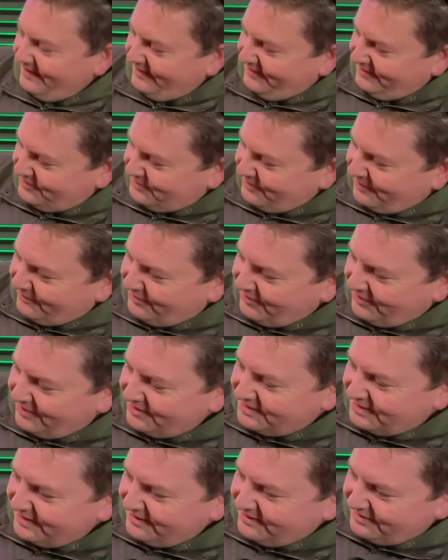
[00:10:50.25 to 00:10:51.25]
should we have a look
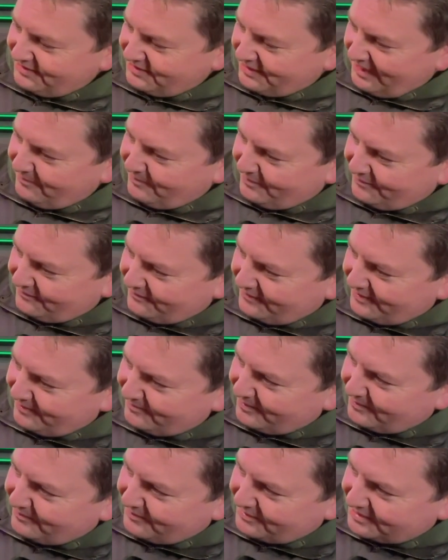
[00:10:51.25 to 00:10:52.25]
and see the shape of
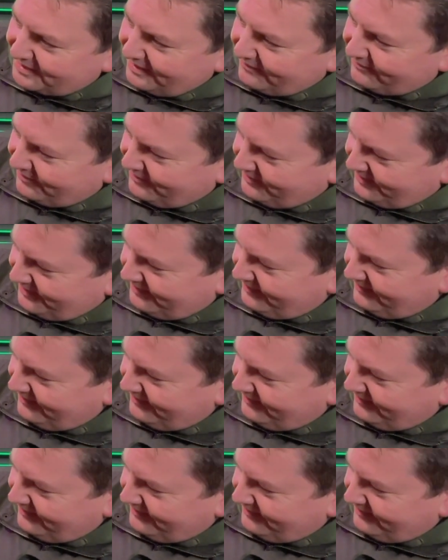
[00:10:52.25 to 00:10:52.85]
number 7?